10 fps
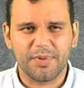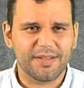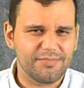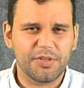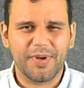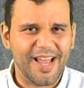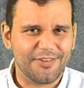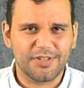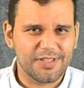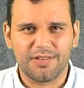but the
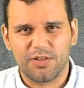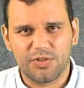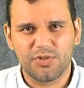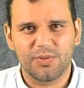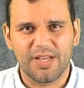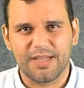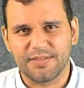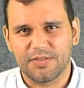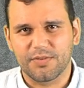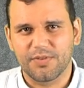reaction is along two
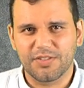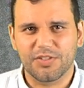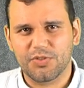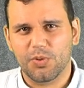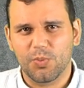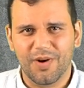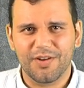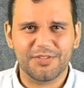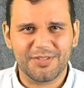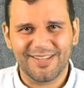lines. This is the
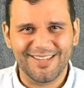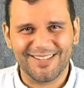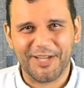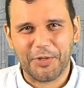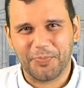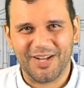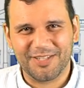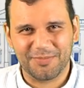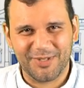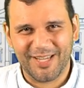worst thing that could
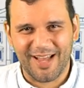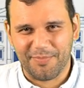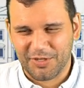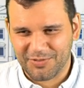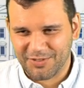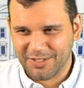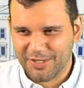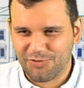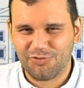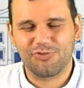possibly happen. It's going
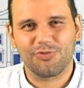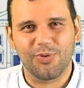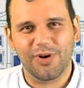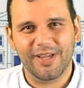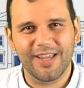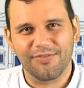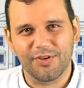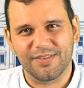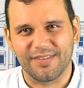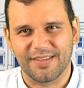to destroy
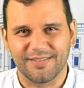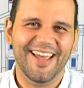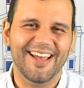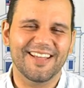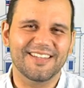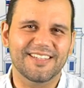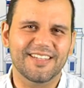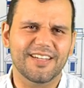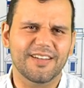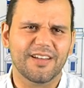everything. And,
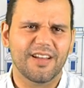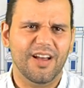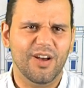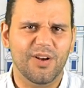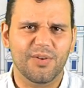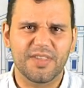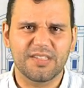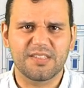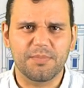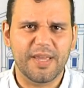uh, oh,
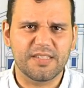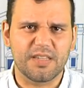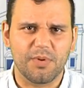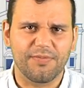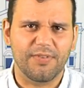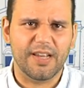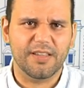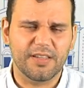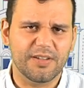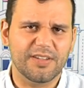this is amazing. We're
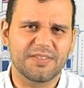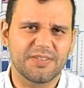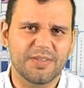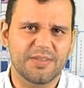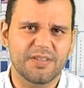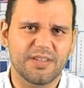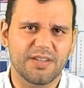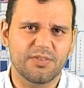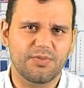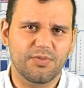finally going to see the
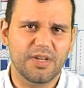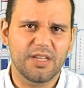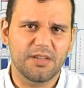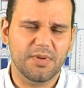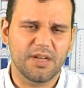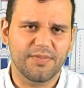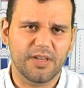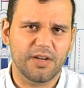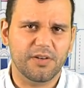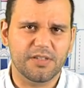uh, dream of
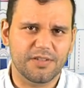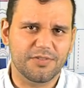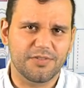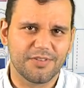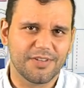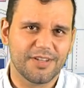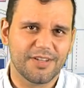the Heritage